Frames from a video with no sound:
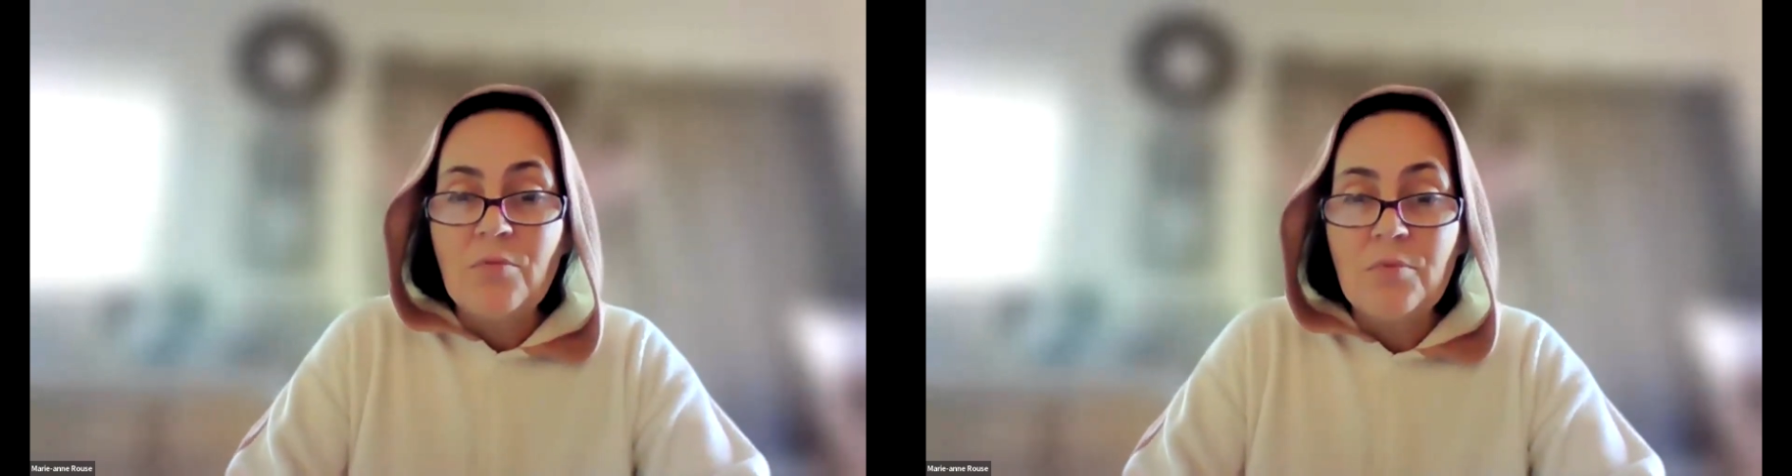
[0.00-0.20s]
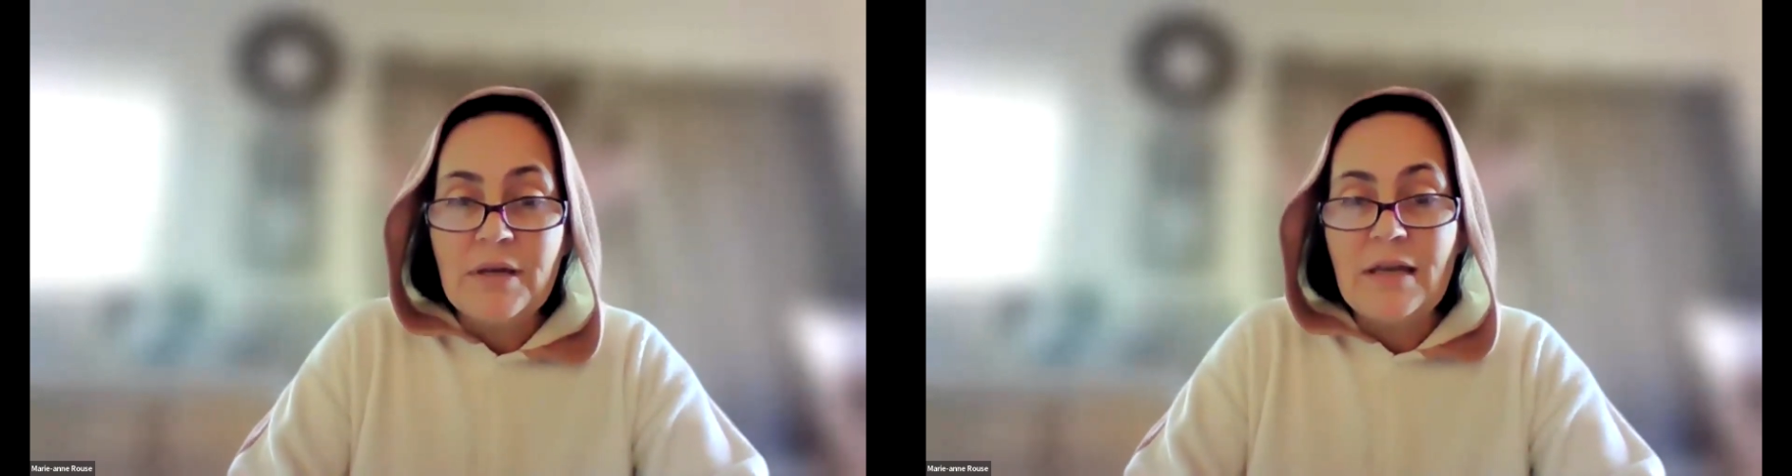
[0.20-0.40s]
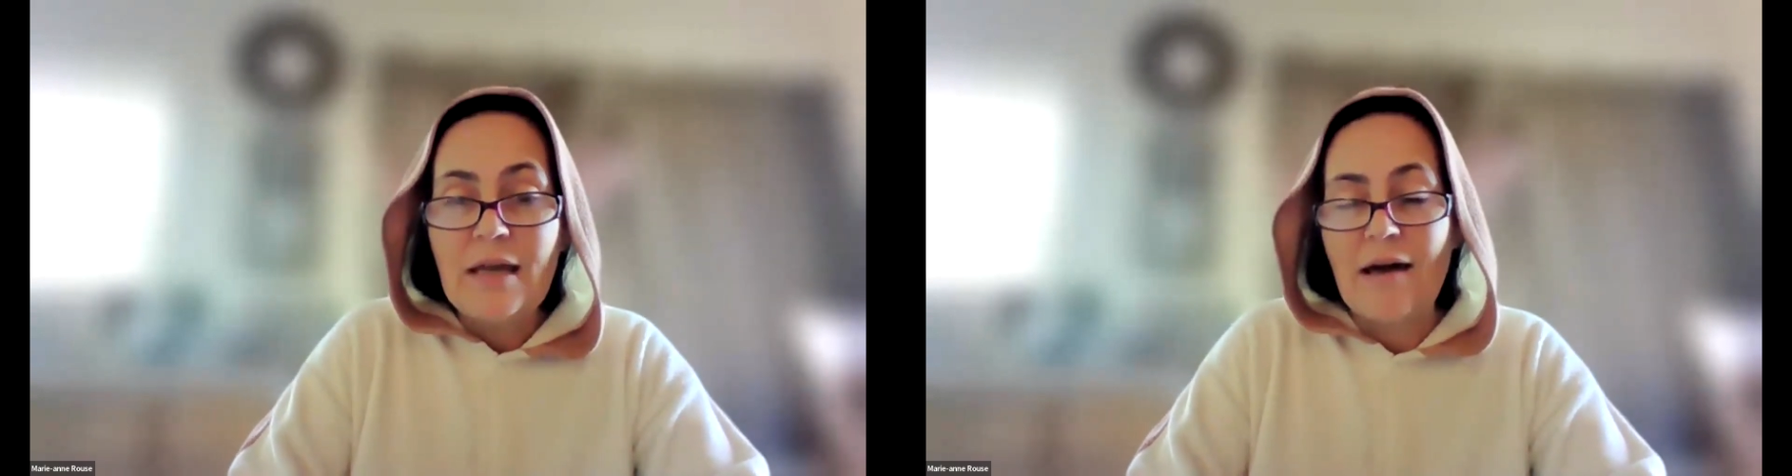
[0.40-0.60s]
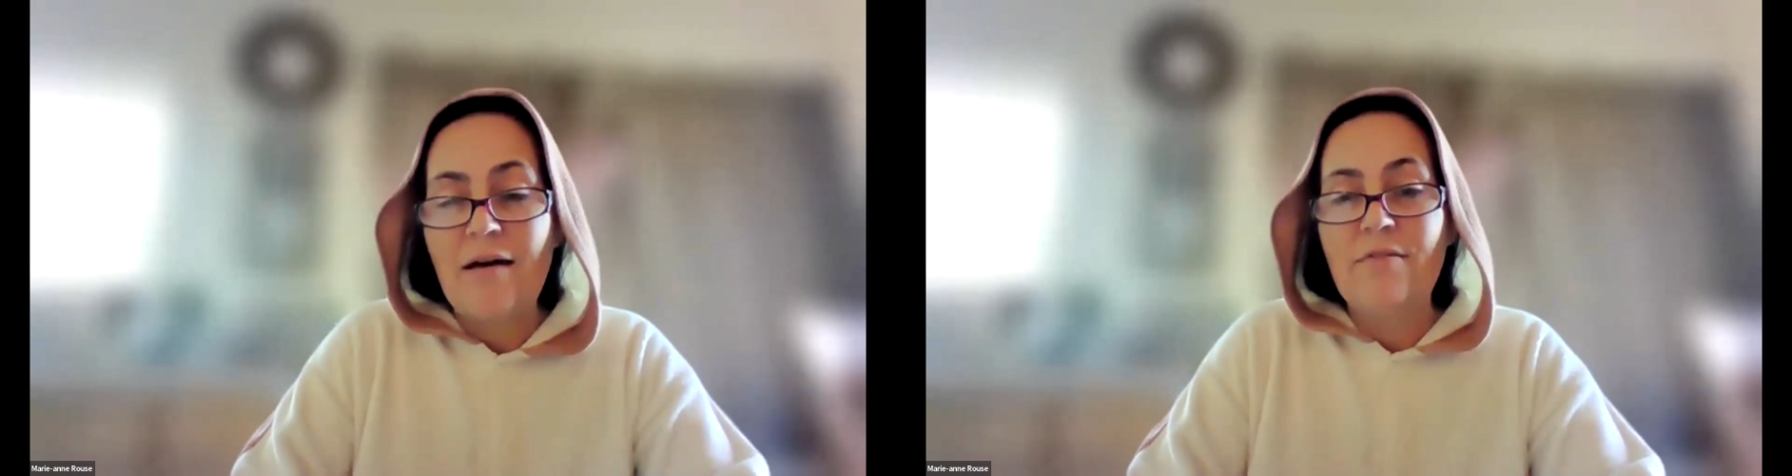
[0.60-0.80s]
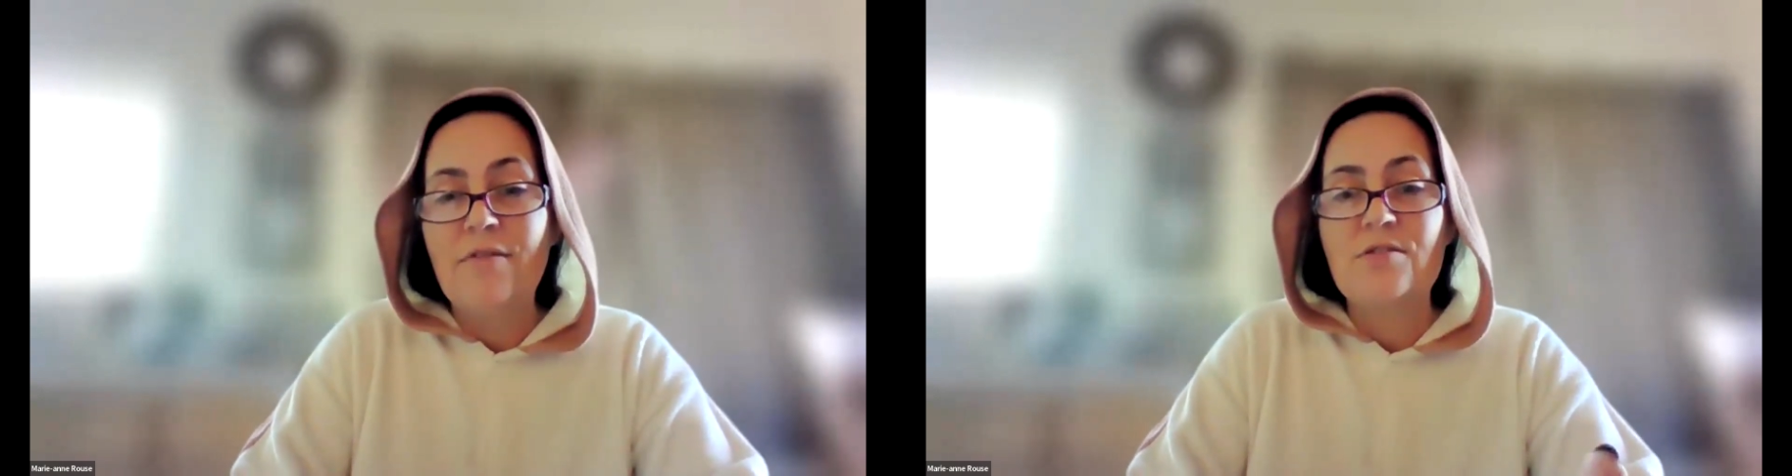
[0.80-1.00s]
we
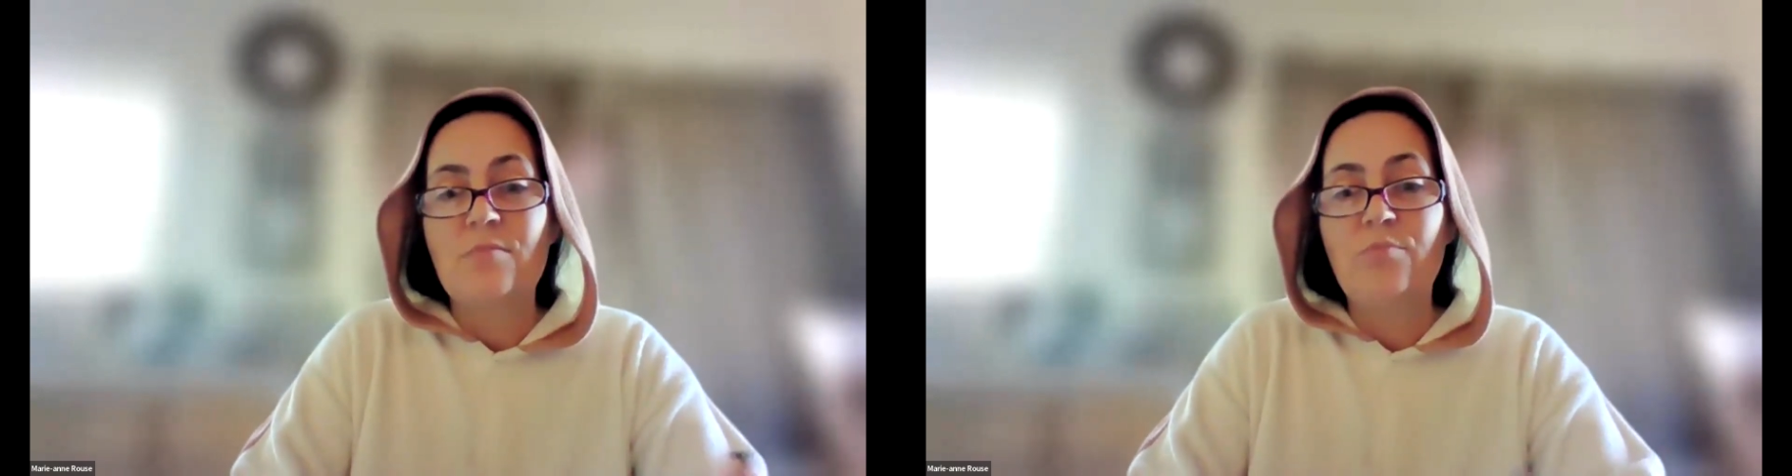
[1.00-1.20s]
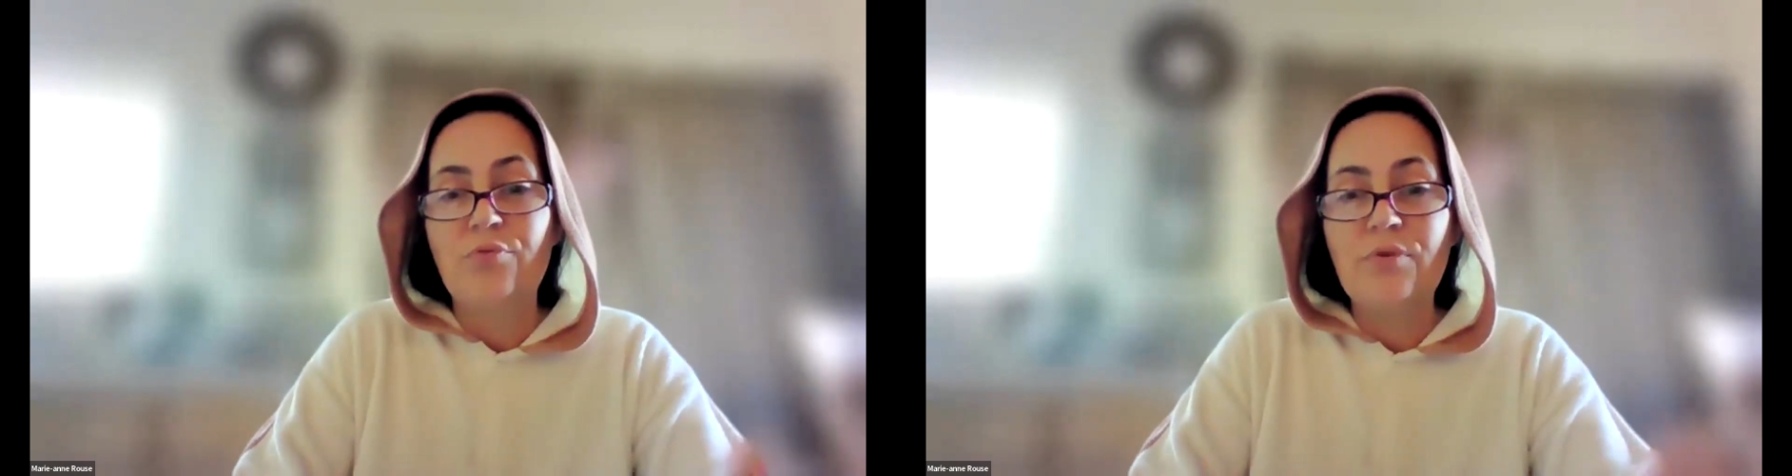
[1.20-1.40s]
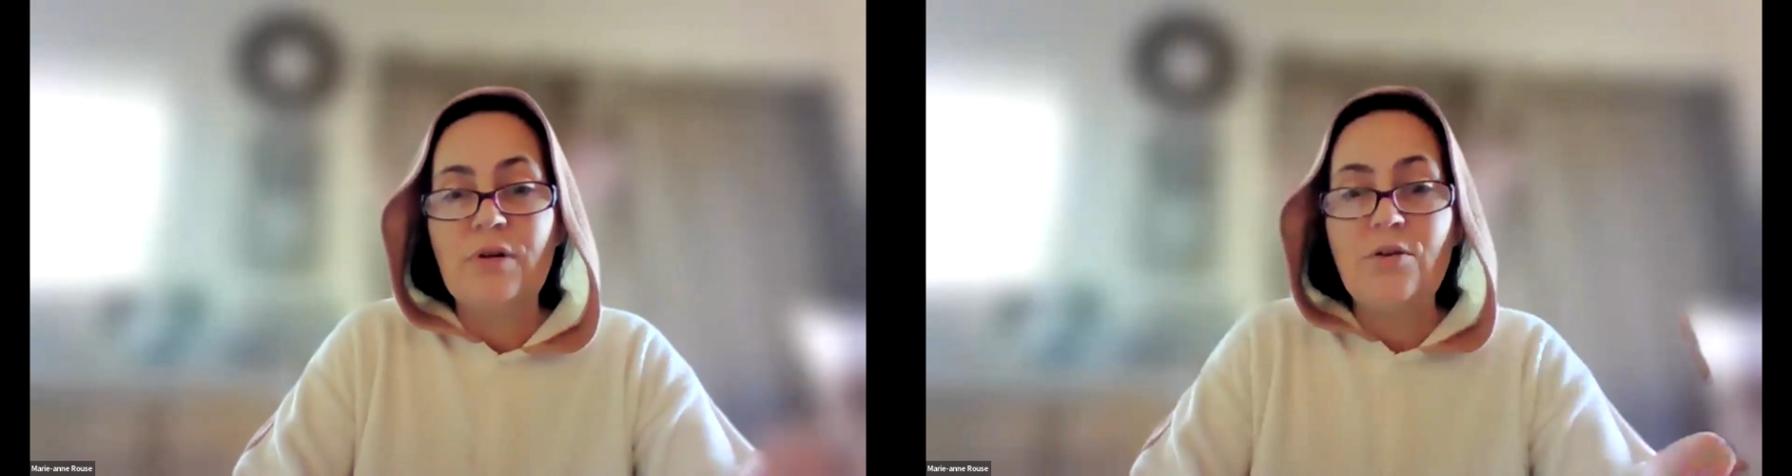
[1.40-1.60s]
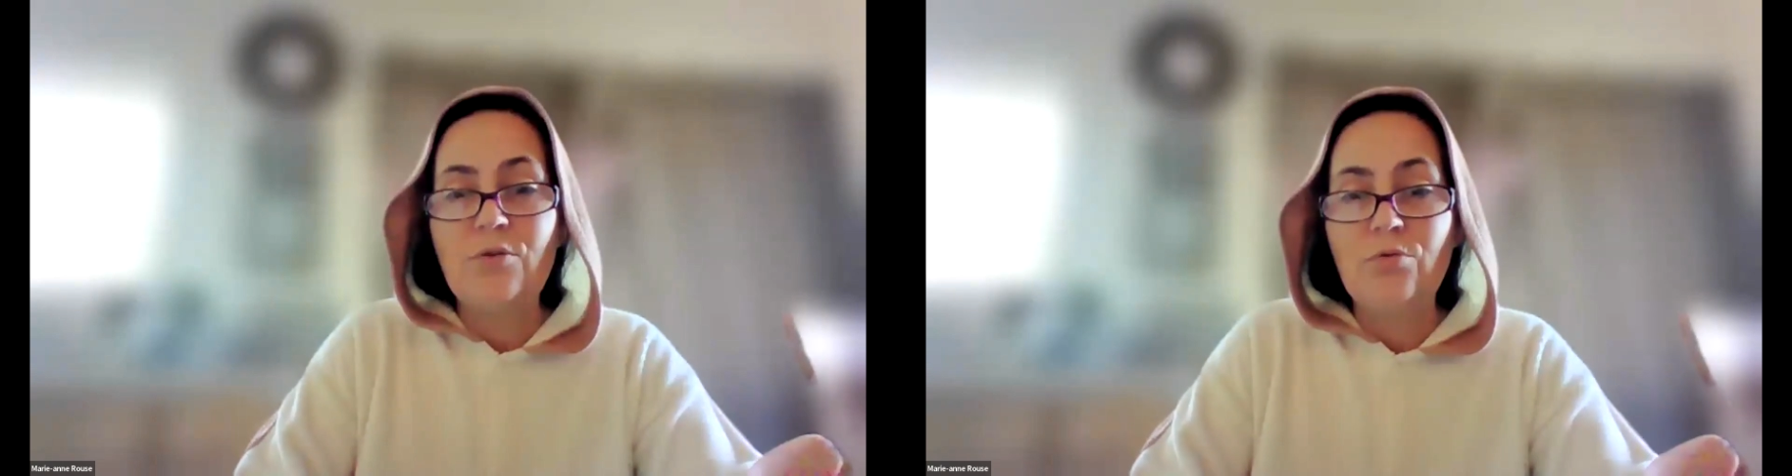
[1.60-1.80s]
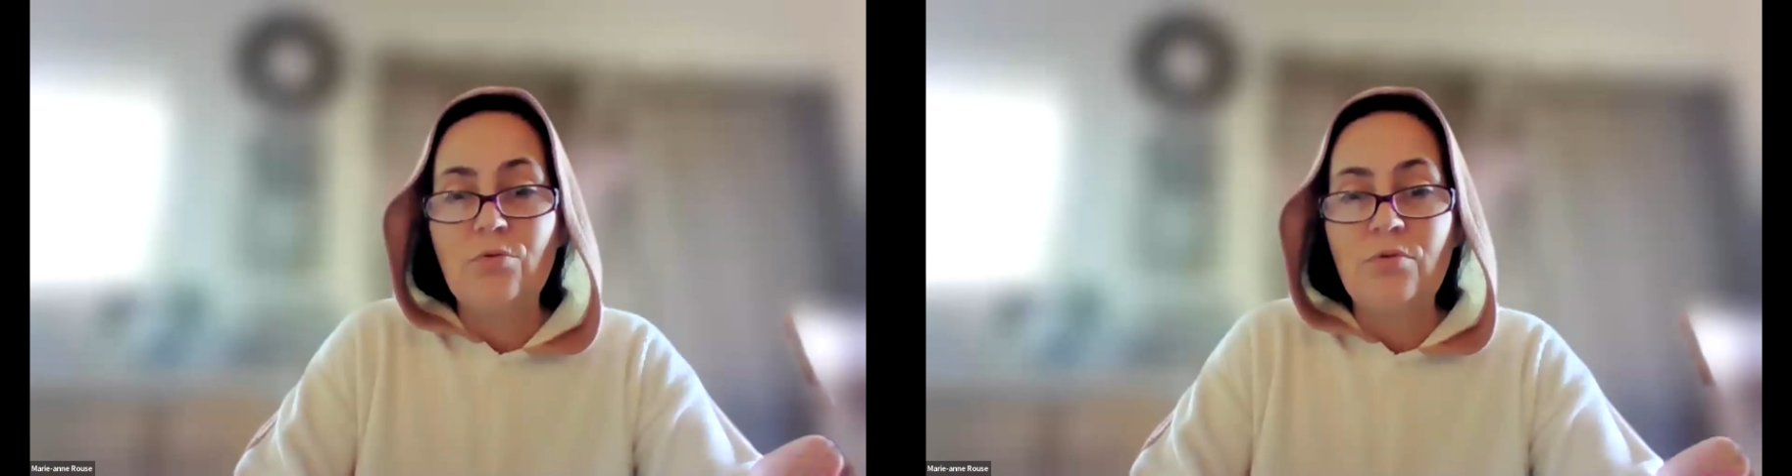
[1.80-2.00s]
have some pretty
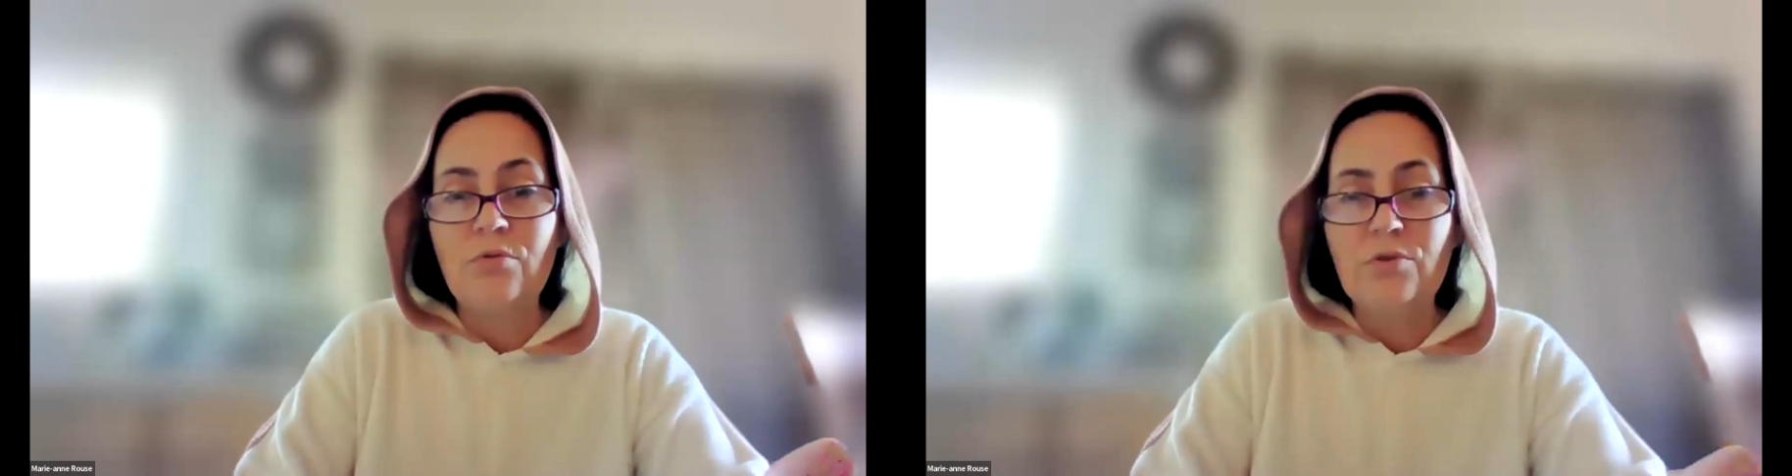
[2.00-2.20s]
cool